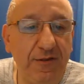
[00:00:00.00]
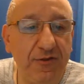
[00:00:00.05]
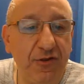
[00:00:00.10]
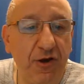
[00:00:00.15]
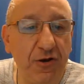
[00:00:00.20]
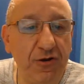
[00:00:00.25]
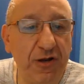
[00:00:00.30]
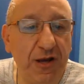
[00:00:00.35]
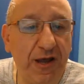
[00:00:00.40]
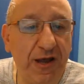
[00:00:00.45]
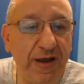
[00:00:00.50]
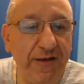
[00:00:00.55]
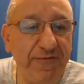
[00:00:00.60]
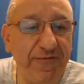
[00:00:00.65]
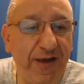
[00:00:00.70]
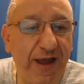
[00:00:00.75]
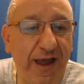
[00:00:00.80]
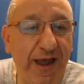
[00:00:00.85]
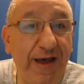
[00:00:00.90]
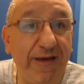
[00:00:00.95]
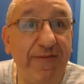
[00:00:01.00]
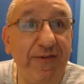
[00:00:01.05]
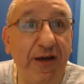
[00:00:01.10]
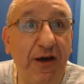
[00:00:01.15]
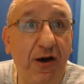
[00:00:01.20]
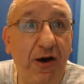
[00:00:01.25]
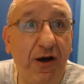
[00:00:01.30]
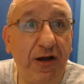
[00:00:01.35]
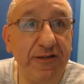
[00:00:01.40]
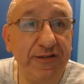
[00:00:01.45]
dog life i have a
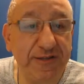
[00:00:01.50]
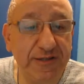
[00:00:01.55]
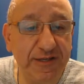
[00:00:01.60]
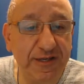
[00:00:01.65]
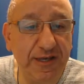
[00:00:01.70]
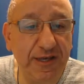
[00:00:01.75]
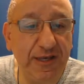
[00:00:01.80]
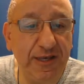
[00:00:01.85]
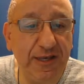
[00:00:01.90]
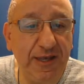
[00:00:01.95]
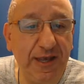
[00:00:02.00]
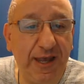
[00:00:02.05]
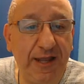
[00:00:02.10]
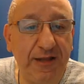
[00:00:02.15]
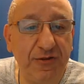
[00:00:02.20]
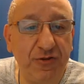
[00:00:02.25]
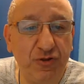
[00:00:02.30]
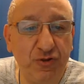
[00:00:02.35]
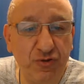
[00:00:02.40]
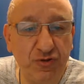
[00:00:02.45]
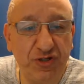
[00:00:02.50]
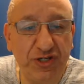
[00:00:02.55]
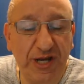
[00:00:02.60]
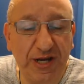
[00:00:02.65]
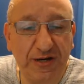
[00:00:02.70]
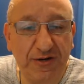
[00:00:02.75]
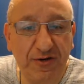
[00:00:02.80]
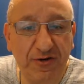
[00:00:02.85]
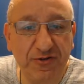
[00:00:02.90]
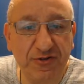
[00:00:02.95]
husky and two
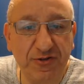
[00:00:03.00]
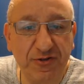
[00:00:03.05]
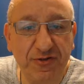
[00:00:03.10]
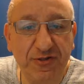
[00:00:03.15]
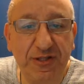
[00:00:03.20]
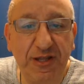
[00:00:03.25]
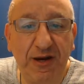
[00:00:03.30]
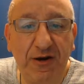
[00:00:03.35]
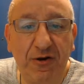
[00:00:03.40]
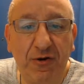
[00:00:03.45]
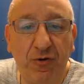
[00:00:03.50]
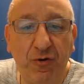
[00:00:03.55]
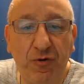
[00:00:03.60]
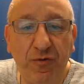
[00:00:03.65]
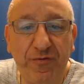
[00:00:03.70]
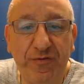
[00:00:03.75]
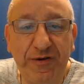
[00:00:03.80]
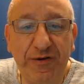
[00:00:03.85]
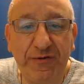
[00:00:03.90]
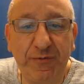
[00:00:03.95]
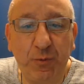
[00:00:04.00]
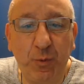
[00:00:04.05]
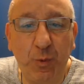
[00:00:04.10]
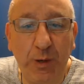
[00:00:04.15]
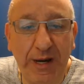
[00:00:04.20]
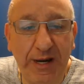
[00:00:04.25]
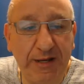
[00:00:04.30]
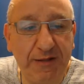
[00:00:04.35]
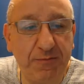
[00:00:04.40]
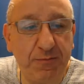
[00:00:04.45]
jack russell they are
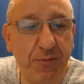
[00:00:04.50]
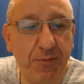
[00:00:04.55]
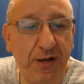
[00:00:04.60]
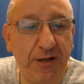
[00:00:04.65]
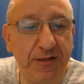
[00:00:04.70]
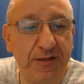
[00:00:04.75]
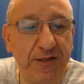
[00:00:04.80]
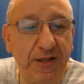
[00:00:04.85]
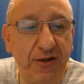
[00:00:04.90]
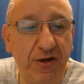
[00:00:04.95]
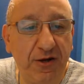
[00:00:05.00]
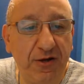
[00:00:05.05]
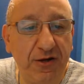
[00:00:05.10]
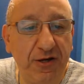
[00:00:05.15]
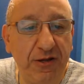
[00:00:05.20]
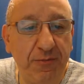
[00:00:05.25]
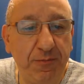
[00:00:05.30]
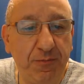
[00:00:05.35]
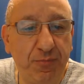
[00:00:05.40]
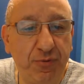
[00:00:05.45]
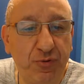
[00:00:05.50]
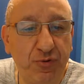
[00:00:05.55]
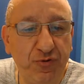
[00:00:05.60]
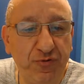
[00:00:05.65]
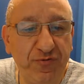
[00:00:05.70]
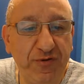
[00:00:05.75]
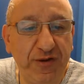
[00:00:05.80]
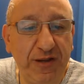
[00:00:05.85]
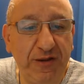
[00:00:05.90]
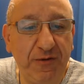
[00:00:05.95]
overweight but they are
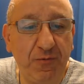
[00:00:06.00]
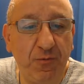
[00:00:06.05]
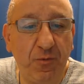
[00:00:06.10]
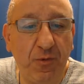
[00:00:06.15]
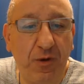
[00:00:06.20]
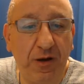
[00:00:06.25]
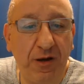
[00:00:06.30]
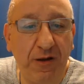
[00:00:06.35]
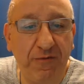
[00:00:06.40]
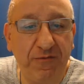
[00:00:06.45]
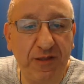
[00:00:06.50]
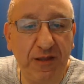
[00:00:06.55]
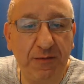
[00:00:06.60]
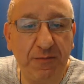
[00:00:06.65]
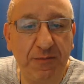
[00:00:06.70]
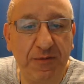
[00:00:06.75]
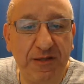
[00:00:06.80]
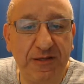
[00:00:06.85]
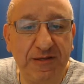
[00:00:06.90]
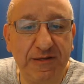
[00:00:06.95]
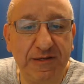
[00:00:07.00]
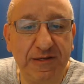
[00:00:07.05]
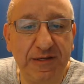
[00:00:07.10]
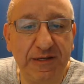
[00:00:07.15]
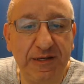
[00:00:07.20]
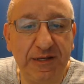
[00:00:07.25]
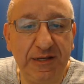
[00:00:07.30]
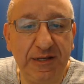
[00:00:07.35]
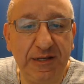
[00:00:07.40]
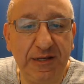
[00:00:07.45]
improving one of them is
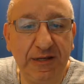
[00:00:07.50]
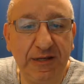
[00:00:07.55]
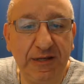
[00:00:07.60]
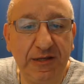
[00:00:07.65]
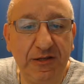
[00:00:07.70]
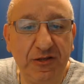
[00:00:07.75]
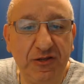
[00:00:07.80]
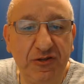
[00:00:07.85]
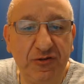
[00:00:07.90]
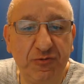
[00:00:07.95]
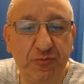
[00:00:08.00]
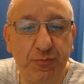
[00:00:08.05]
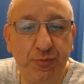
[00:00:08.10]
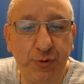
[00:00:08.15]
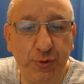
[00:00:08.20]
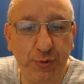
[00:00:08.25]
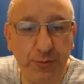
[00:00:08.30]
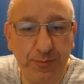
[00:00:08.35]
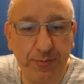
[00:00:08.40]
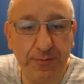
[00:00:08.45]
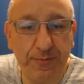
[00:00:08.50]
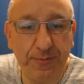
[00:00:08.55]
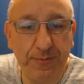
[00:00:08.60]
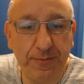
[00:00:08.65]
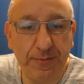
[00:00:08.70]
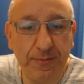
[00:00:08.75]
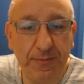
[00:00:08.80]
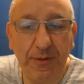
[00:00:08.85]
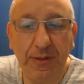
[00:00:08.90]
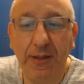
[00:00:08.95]
eating his poop
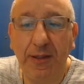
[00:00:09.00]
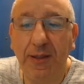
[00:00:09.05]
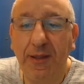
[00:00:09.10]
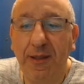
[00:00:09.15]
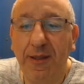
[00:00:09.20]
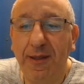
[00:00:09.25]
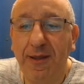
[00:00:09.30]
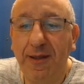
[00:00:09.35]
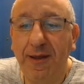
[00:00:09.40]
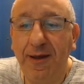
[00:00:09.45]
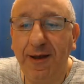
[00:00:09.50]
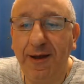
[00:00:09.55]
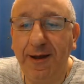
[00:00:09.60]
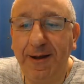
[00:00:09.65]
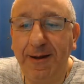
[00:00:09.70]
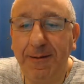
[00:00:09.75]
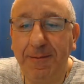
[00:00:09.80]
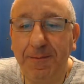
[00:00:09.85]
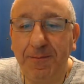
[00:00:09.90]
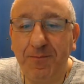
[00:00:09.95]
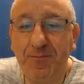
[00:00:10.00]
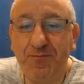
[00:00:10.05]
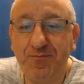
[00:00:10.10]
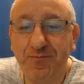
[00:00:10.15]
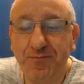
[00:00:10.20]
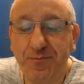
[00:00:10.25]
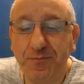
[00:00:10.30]
um,